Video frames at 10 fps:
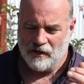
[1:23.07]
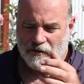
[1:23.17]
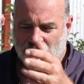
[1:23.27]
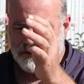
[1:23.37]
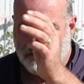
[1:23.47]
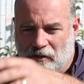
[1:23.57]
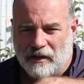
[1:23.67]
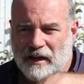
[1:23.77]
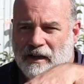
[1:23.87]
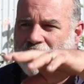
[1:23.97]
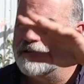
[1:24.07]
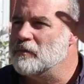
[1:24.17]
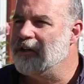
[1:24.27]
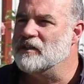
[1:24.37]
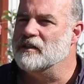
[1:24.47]
We've got local eggs,
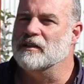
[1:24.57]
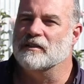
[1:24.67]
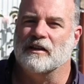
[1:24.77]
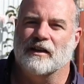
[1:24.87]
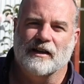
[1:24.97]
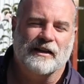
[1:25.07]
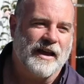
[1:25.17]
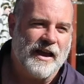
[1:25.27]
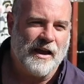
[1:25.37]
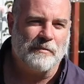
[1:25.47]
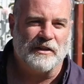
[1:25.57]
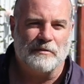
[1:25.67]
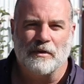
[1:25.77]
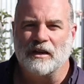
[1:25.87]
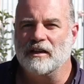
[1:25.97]
Mudgee, there's lamb, there's
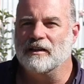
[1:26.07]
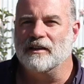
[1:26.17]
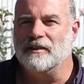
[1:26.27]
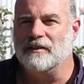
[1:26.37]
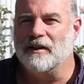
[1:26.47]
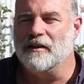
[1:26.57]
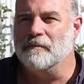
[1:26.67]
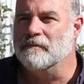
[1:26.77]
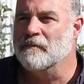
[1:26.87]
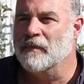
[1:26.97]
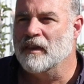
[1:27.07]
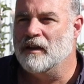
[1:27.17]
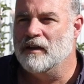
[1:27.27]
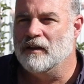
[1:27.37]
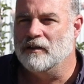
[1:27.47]
meat, there's
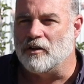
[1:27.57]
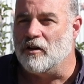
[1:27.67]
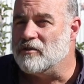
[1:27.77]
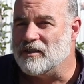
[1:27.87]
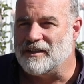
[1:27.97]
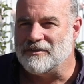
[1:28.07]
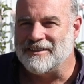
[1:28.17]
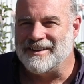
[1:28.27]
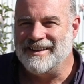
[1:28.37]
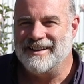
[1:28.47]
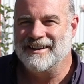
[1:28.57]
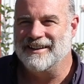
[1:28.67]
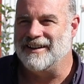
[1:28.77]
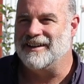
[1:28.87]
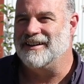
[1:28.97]
goat even.
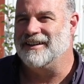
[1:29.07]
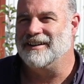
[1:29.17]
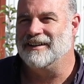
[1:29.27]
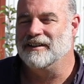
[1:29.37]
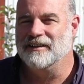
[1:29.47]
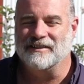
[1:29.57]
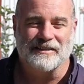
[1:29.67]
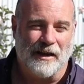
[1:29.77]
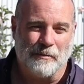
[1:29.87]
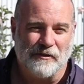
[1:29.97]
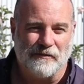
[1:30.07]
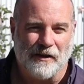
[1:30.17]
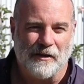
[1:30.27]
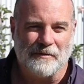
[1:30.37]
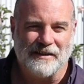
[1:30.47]
There's a yabby
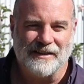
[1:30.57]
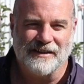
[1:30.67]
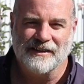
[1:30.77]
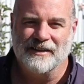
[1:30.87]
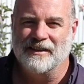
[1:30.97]
farm here.